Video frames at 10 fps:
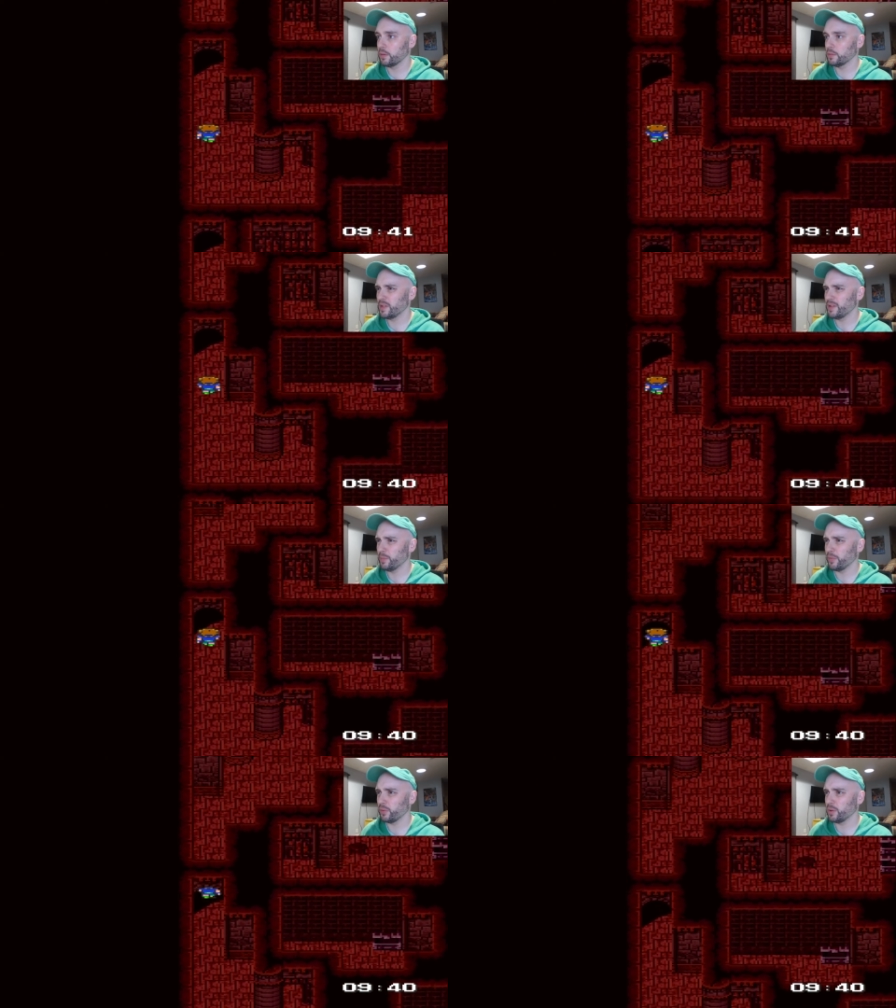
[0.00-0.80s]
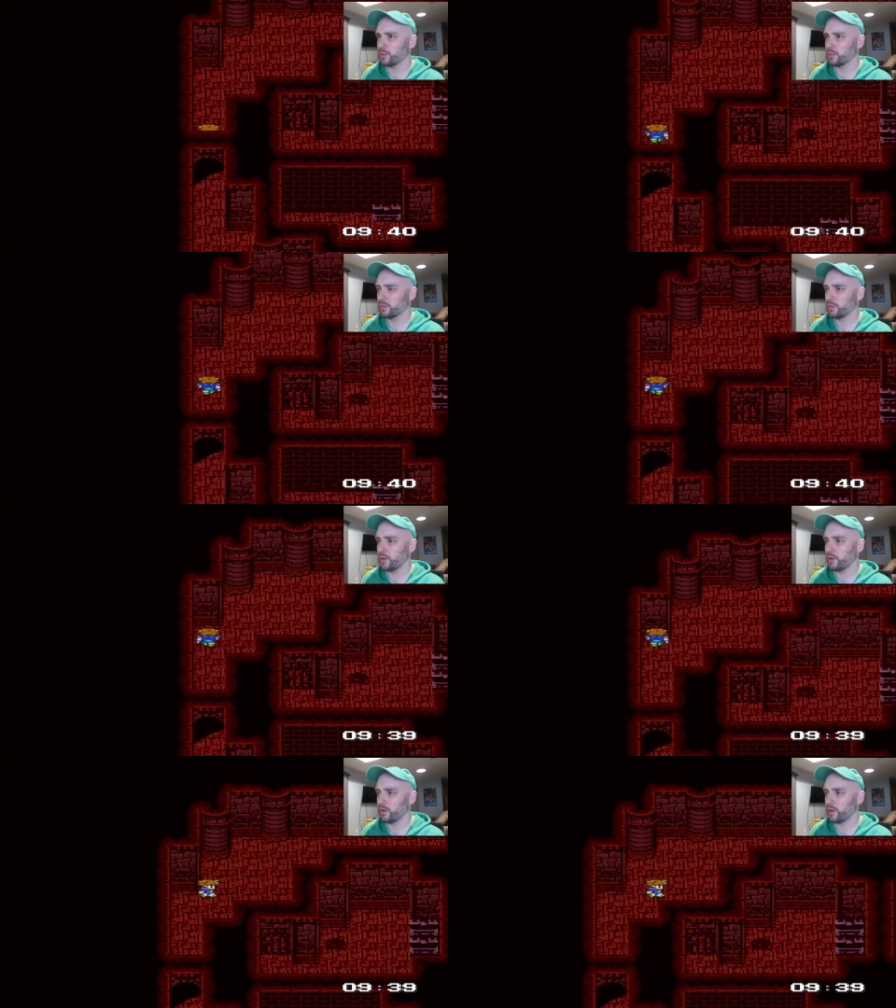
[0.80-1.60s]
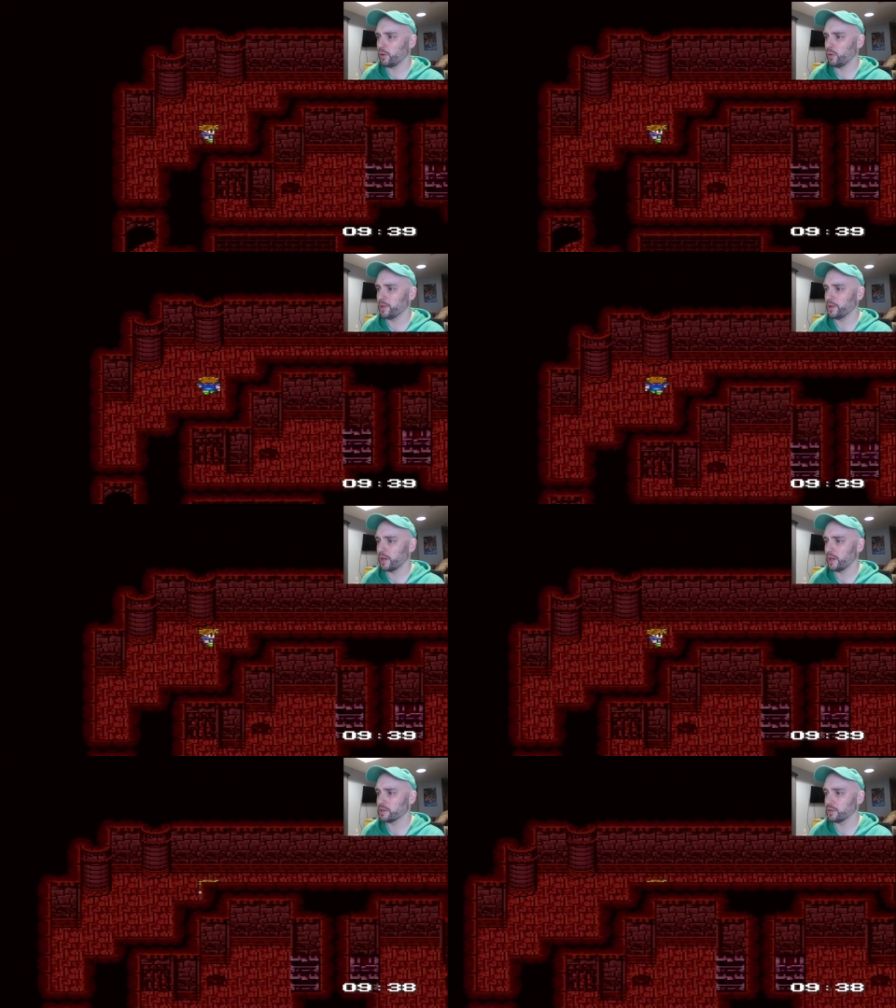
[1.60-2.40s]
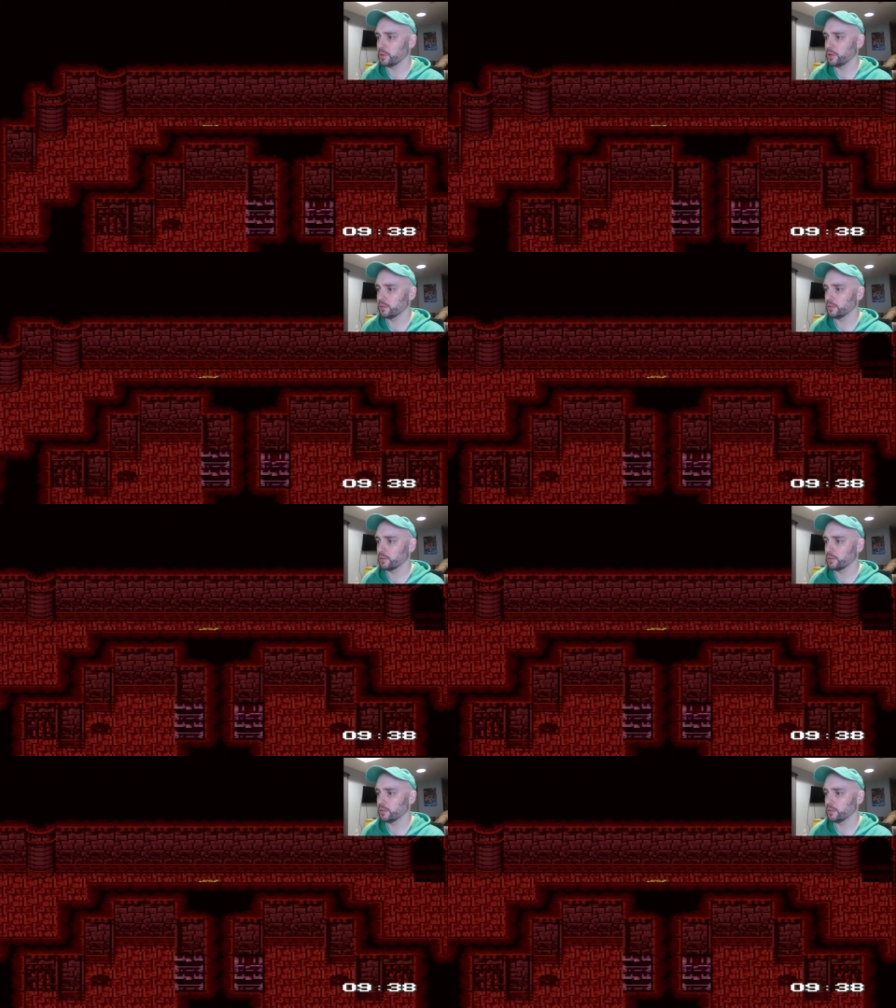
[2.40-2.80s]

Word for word: Was that there before? I know, I know I'm in the castle, but...